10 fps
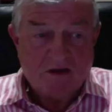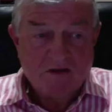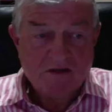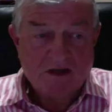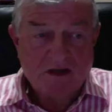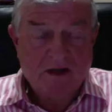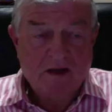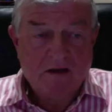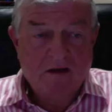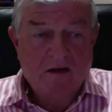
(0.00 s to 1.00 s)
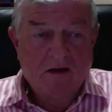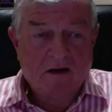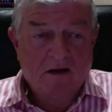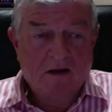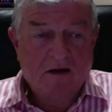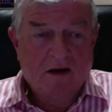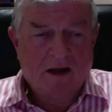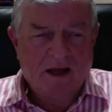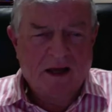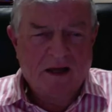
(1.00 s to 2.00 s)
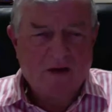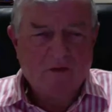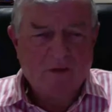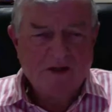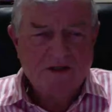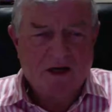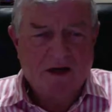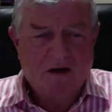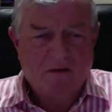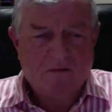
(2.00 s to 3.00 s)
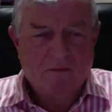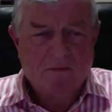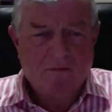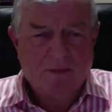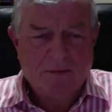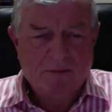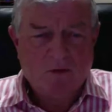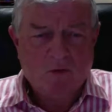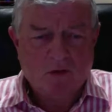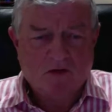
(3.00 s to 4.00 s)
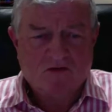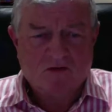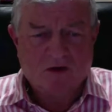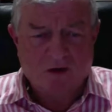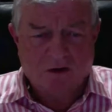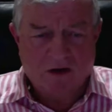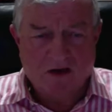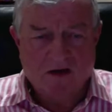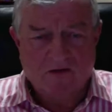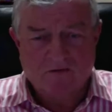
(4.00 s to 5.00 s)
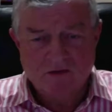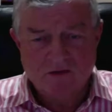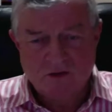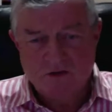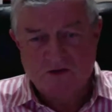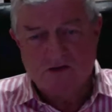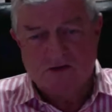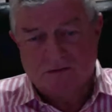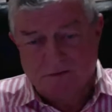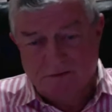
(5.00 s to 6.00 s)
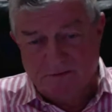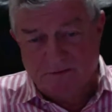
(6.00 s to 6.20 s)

Studying how you would measure how people work so you could allocate resources.